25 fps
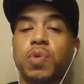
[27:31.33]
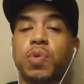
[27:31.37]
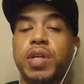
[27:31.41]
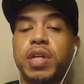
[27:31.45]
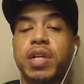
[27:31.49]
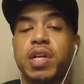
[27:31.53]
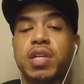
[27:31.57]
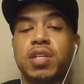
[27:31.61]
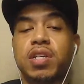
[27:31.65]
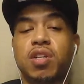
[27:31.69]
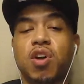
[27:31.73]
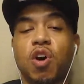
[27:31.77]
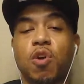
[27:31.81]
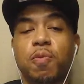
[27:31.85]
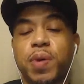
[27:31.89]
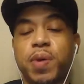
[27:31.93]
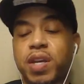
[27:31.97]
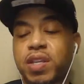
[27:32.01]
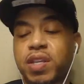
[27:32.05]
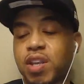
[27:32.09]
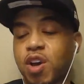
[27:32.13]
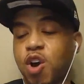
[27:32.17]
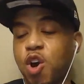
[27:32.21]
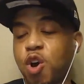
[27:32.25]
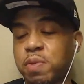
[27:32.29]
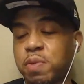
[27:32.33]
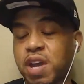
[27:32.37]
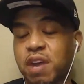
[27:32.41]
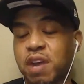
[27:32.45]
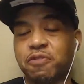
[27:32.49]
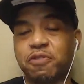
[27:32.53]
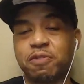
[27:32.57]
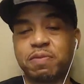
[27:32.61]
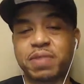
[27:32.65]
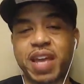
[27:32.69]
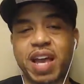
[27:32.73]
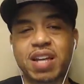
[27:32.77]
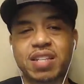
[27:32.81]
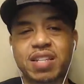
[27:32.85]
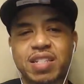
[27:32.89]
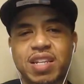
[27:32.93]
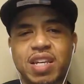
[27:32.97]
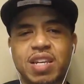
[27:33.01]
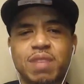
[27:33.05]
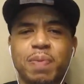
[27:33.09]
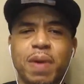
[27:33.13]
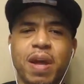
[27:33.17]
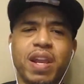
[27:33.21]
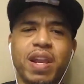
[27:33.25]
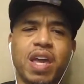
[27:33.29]
what it is. Go pick the homie up from
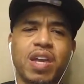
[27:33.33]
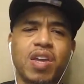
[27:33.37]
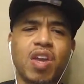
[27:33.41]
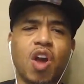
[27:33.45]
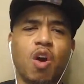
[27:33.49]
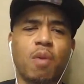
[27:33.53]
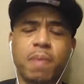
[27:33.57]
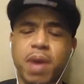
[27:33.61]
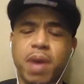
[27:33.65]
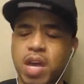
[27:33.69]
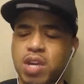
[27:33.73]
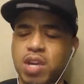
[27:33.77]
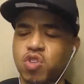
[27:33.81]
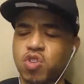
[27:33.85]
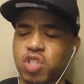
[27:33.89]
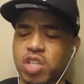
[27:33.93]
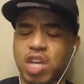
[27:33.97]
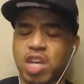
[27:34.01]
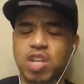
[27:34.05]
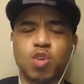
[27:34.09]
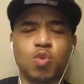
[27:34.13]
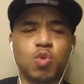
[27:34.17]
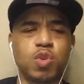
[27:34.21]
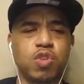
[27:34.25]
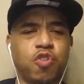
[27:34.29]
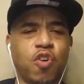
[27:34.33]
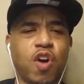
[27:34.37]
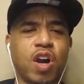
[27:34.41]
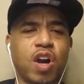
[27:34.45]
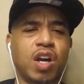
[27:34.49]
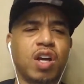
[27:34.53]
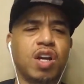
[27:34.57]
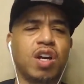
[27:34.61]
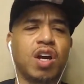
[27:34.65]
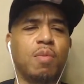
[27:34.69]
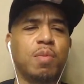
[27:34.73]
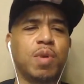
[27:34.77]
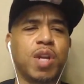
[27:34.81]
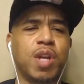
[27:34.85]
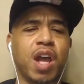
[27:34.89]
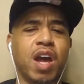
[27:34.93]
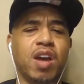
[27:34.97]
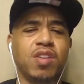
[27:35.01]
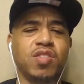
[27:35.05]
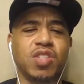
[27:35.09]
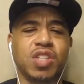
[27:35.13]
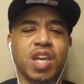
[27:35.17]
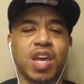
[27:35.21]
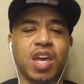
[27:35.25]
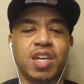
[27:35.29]
downstairs. Probably like, yo, man, you said you was fucking coming
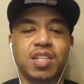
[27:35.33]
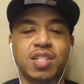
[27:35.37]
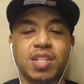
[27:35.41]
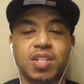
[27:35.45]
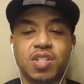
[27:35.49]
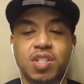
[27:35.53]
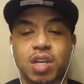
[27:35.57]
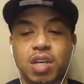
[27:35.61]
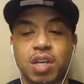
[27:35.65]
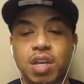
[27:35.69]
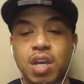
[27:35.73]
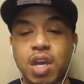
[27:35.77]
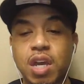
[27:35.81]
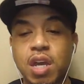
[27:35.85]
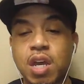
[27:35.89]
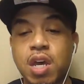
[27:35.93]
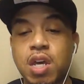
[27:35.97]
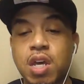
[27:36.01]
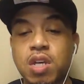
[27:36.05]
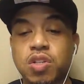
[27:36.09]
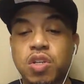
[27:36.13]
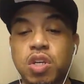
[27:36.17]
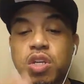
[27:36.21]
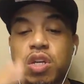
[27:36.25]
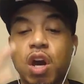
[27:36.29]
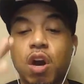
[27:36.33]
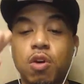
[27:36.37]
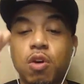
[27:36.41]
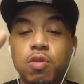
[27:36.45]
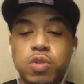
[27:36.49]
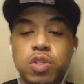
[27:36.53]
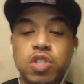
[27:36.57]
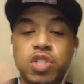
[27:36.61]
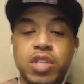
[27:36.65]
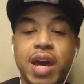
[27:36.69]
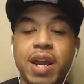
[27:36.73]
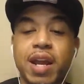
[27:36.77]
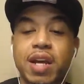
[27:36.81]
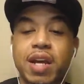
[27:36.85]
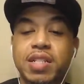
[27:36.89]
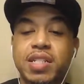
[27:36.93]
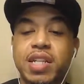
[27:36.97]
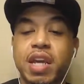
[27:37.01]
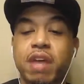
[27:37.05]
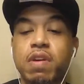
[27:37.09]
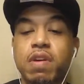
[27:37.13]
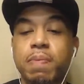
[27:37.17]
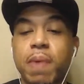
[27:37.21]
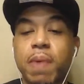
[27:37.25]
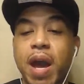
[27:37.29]
downstairs and shit. So, shout out
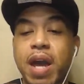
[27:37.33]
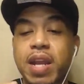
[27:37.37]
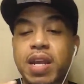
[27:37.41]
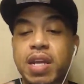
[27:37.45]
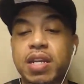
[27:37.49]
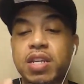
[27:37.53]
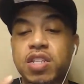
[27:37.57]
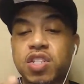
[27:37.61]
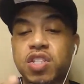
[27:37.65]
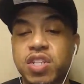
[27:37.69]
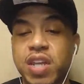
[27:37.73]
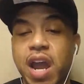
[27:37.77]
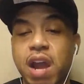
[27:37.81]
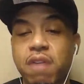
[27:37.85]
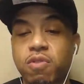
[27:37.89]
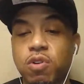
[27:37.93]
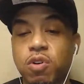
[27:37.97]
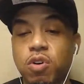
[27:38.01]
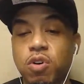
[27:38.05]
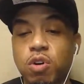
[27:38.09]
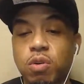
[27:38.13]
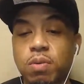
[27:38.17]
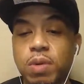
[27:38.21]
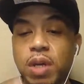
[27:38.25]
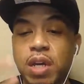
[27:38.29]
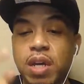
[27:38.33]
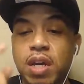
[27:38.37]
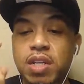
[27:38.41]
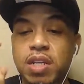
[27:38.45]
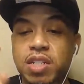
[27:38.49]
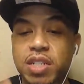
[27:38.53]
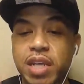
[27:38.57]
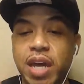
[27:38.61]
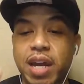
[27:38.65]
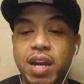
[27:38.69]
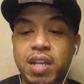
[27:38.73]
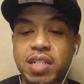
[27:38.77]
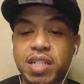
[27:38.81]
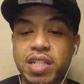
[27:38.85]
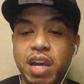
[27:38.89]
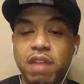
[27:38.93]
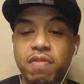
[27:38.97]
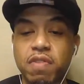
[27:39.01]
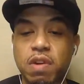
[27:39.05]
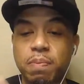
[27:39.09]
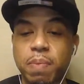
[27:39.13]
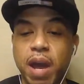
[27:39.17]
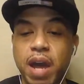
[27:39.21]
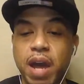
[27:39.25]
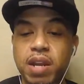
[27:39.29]
to everybody in the chat room. Shout out to
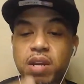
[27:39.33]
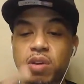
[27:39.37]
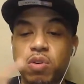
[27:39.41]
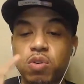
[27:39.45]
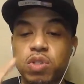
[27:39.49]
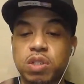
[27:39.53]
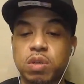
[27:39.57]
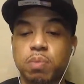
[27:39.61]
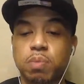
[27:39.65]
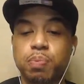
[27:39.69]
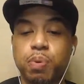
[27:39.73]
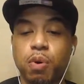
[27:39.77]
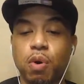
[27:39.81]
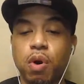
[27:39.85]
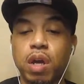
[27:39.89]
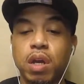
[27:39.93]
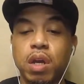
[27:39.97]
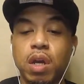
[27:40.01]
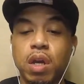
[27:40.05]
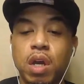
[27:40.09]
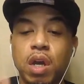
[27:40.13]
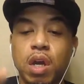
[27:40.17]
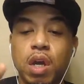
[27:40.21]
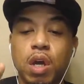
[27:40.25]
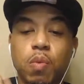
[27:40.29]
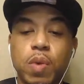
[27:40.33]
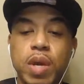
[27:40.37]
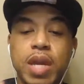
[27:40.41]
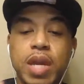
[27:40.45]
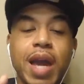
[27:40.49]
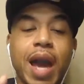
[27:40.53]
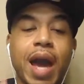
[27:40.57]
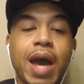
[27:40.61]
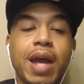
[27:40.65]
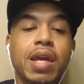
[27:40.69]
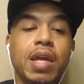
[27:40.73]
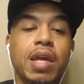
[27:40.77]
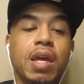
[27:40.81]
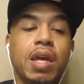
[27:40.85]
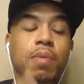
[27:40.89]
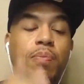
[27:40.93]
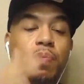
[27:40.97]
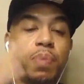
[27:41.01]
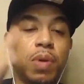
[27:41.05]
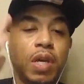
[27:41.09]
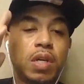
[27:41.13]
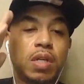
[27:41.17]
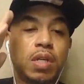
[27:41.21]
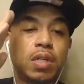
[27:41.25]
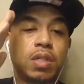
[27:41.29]
everybody who support. We out of here.
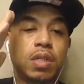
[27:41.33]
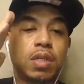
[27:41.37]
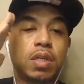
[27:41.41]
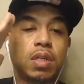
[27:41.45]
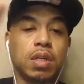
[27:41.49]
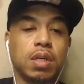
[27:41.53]
Peace.